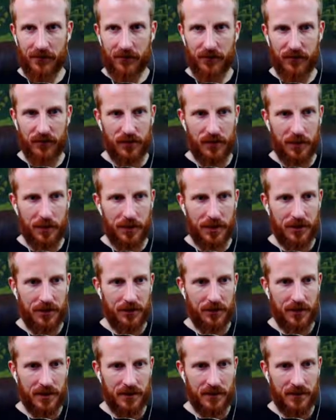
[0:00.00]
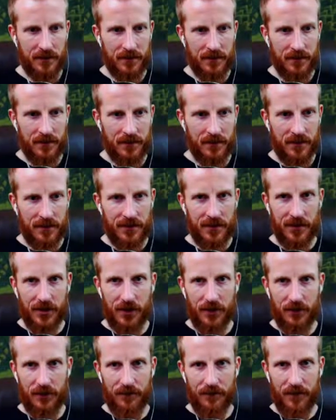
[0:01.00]
have a freebie, do we?
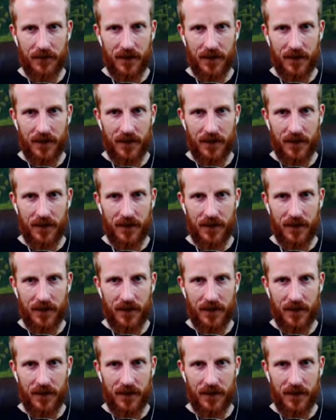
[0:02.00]
No.